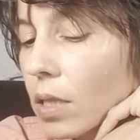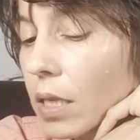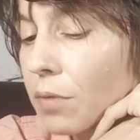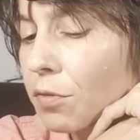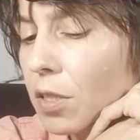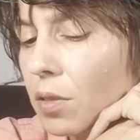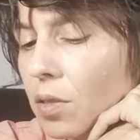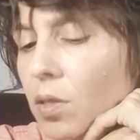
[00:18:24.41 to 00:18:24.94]

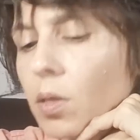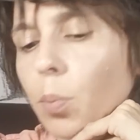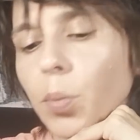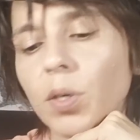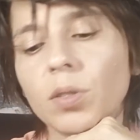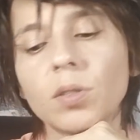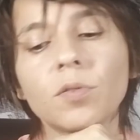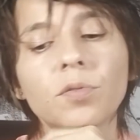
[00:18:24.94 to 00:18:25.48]
If this is a
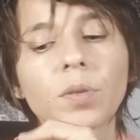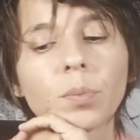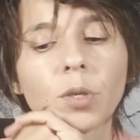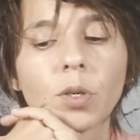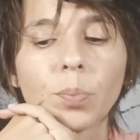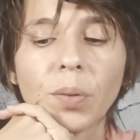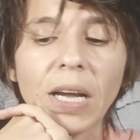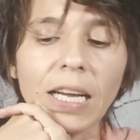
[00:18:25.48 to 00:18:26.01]
person from
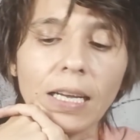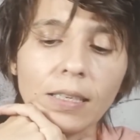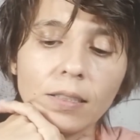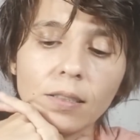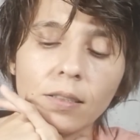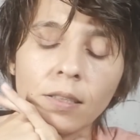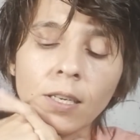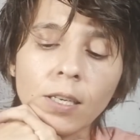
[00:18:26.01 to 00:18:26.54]
your
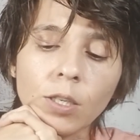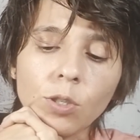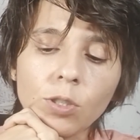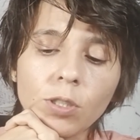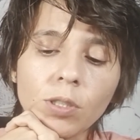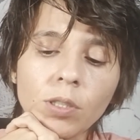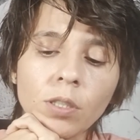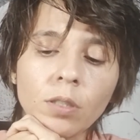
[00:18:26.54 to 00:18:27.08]
past,
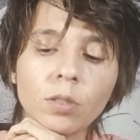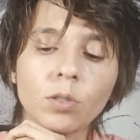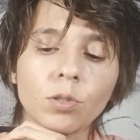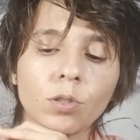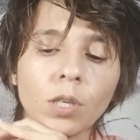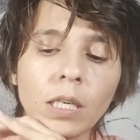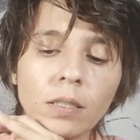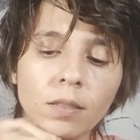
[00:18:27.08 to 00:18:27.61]
you're still
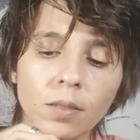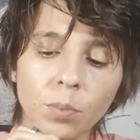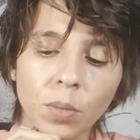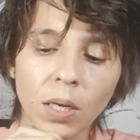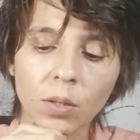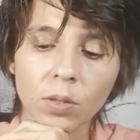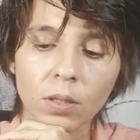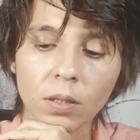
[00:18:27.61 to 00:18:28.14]
stressed
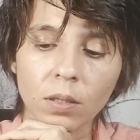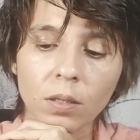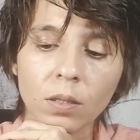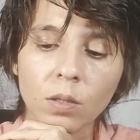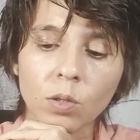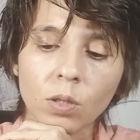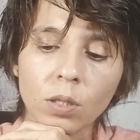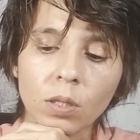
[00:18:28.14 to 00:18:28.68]
about
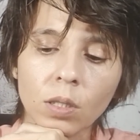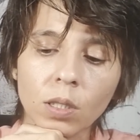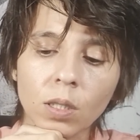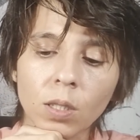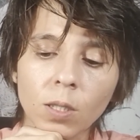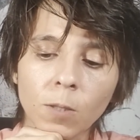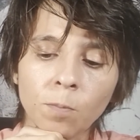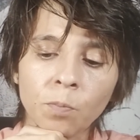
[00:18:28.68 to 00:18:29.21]
this. You're
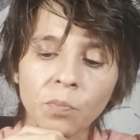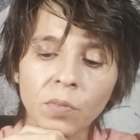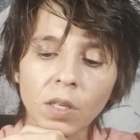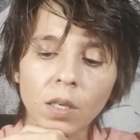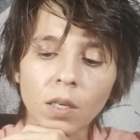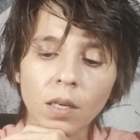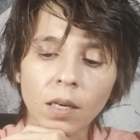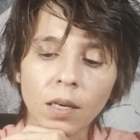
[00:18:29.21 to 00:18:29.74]
still,
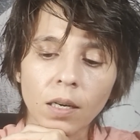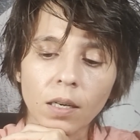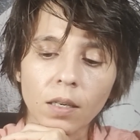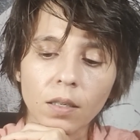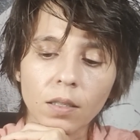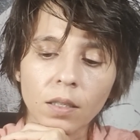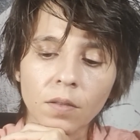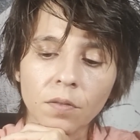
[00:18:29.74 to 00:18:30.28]

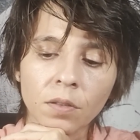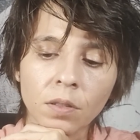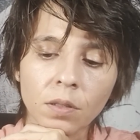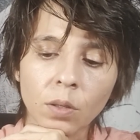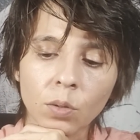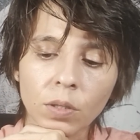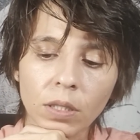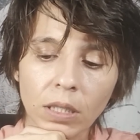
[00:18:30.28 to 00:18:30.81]
uh, even
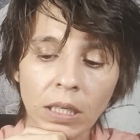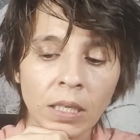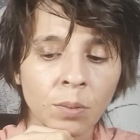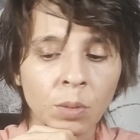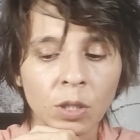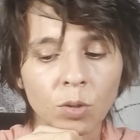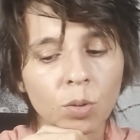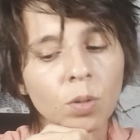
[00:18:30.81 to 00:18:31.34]
though they're
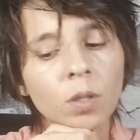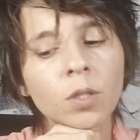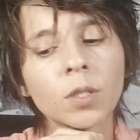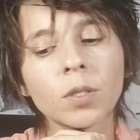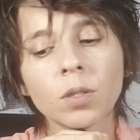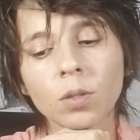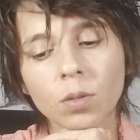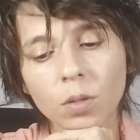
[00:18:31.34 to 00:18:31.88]
coming
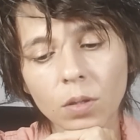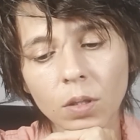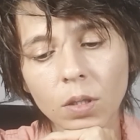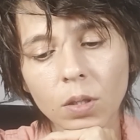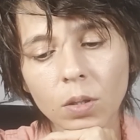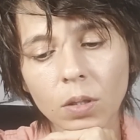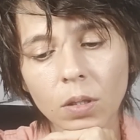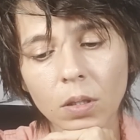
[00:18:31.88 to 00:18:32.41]
towards you,
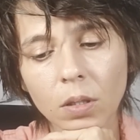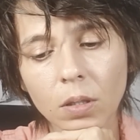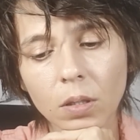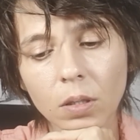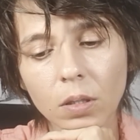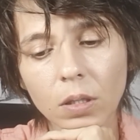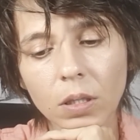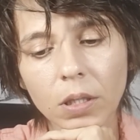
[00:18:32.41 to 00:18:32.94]

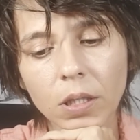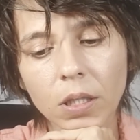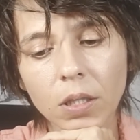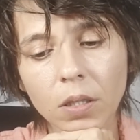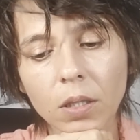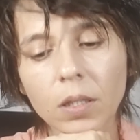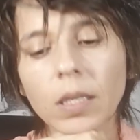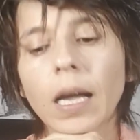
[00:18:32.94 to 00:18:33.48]
you're
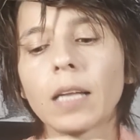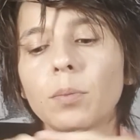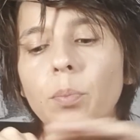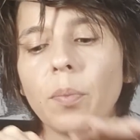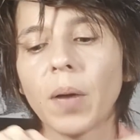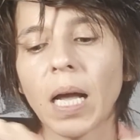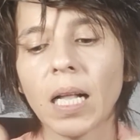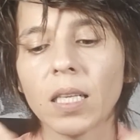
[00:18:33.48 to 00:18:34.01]
still
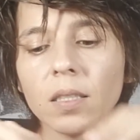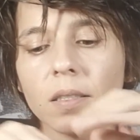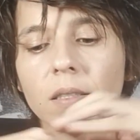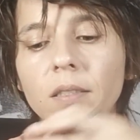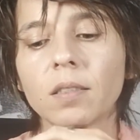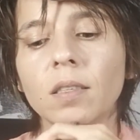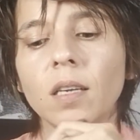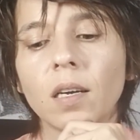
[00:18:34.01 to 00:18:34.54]
not
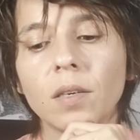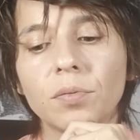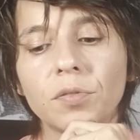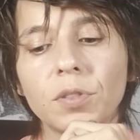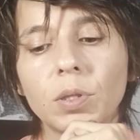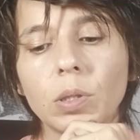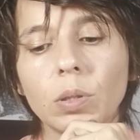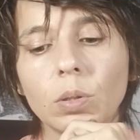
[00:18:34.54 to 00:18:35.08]
balanced
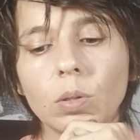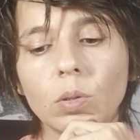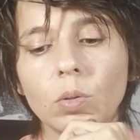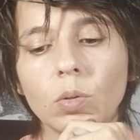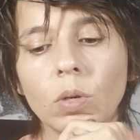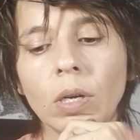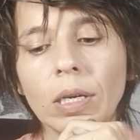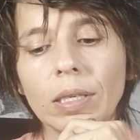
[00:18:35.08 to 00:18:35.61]
enough
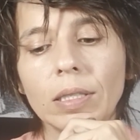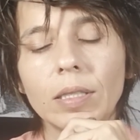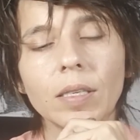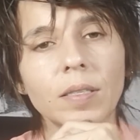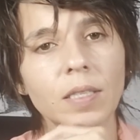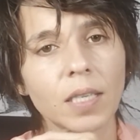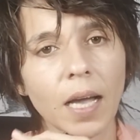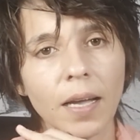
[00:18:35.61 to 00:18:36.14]
to
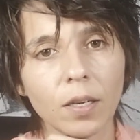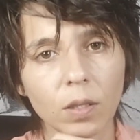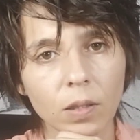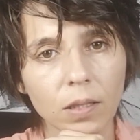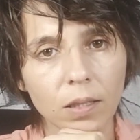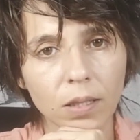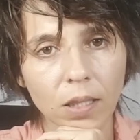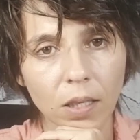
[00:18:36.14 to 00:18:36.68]
decide
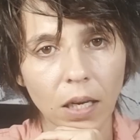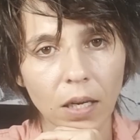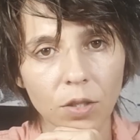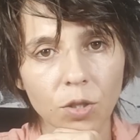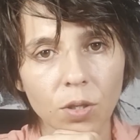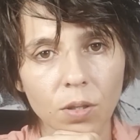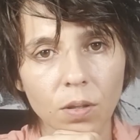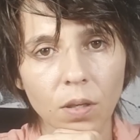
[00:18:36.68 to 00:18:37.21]
on this
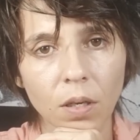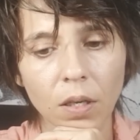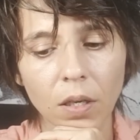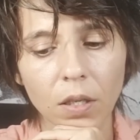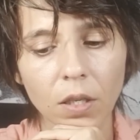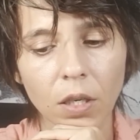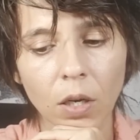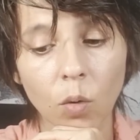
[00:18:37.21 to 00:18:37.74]
connection,
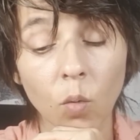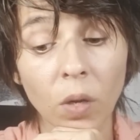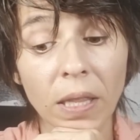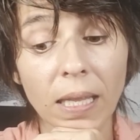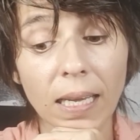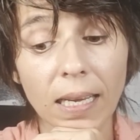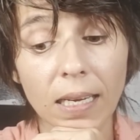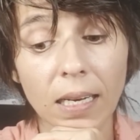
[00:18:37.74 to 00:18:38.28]
you know,
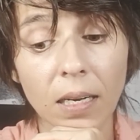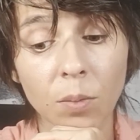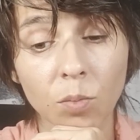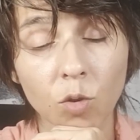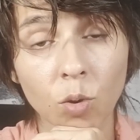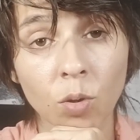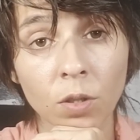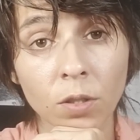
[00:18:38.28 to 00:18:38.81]
when they come
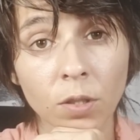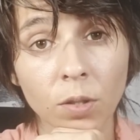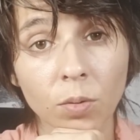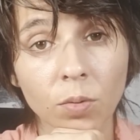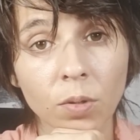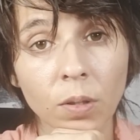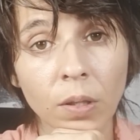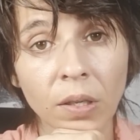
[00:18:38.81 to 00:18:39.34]
towards you.
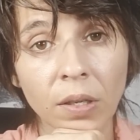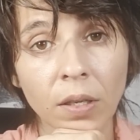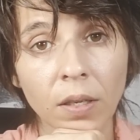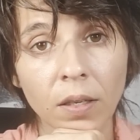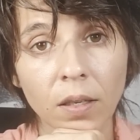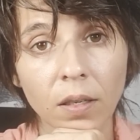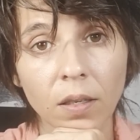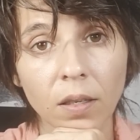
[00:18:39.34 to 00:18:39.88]

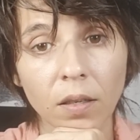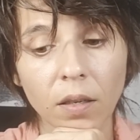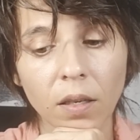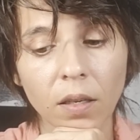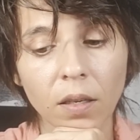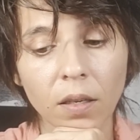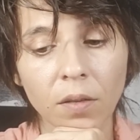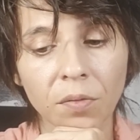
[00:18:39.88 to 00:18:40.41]

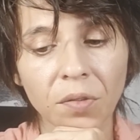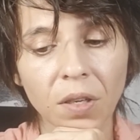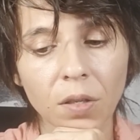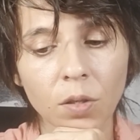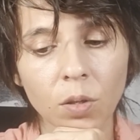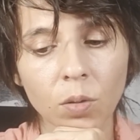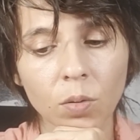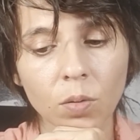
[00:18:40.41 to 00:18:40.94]
If they
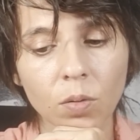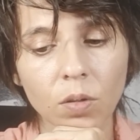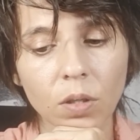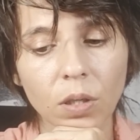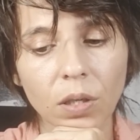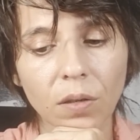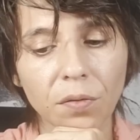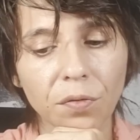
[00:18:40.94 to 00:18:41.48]
do.
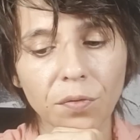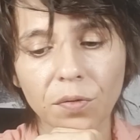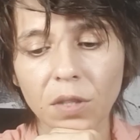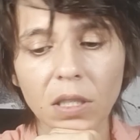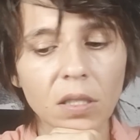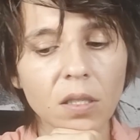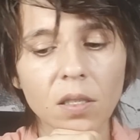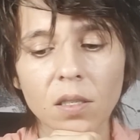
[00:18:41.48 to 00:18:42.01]
If
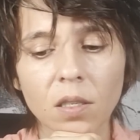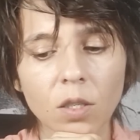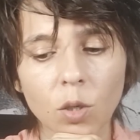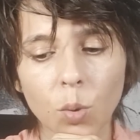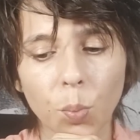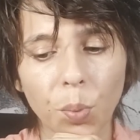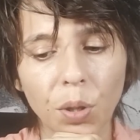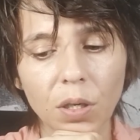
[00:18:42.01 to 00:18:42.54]
this is a
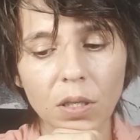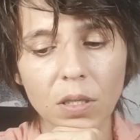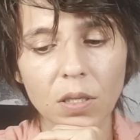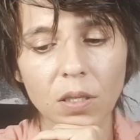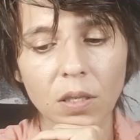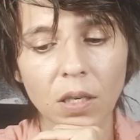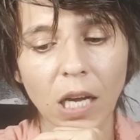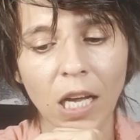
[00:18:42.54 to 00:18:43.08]
new
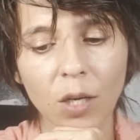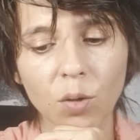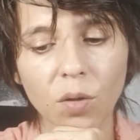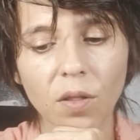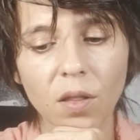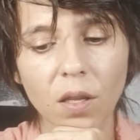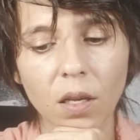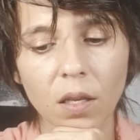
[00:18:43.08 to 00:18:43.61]
person, I
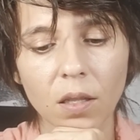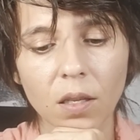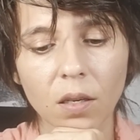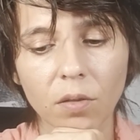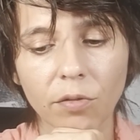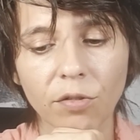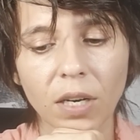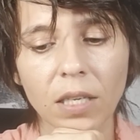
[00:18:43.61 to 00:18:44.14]
don't think
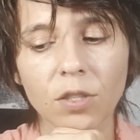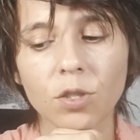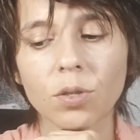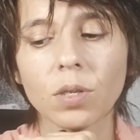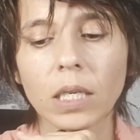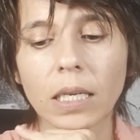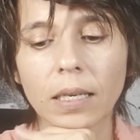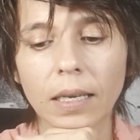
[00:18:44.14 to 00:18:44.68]
they'll find
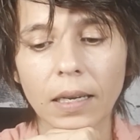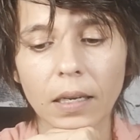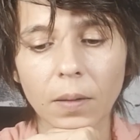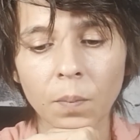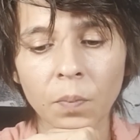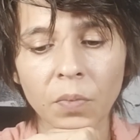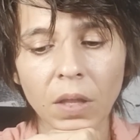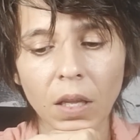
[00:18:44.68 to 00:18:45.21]
you in
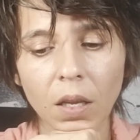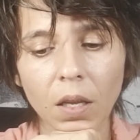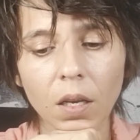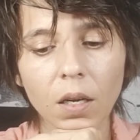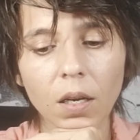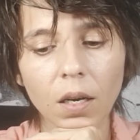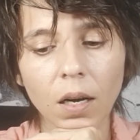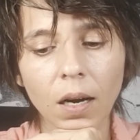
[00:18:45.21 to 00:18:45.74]
a.
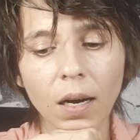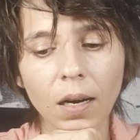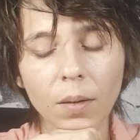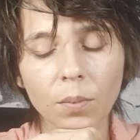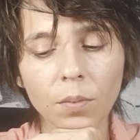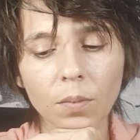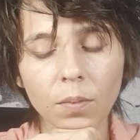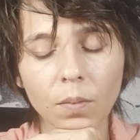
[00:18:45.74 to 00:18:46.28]

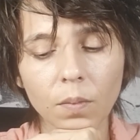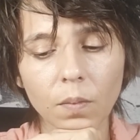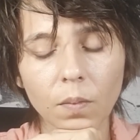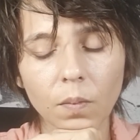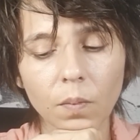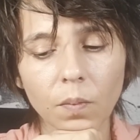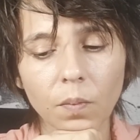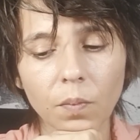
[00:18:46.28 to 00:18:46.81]
Um,
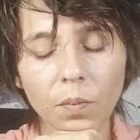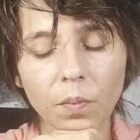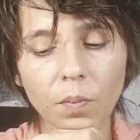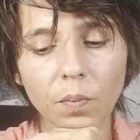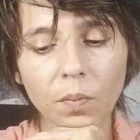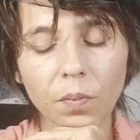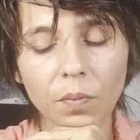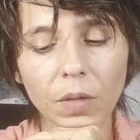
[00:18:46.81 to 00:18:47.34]

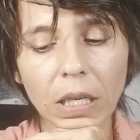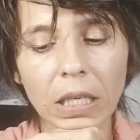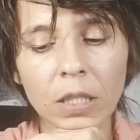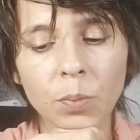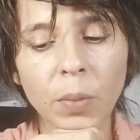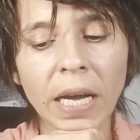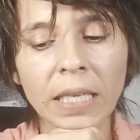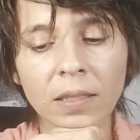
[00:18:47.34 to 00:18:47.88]

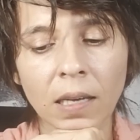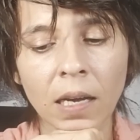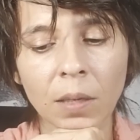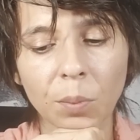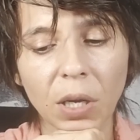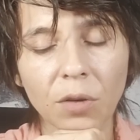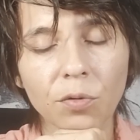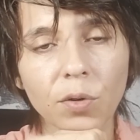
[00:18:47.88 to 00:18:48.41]
it's bad
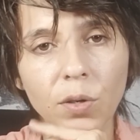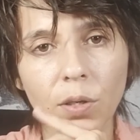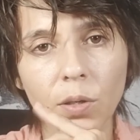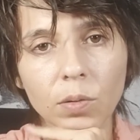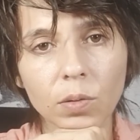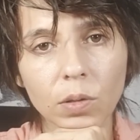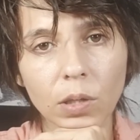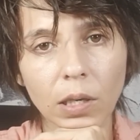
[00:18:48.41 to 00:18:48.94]
timing for
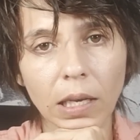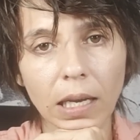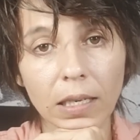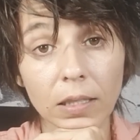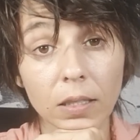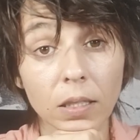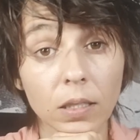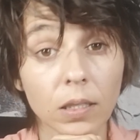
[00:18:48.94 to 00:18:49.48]
you to get
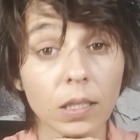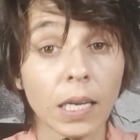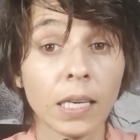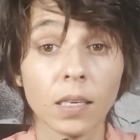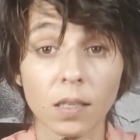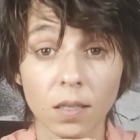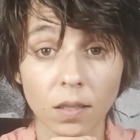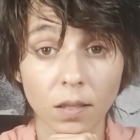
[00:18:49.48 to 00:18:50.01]
into
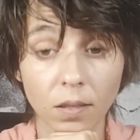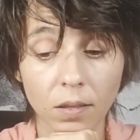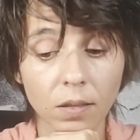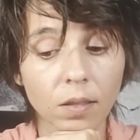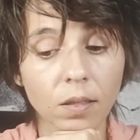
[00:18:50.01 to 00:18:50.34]
anything.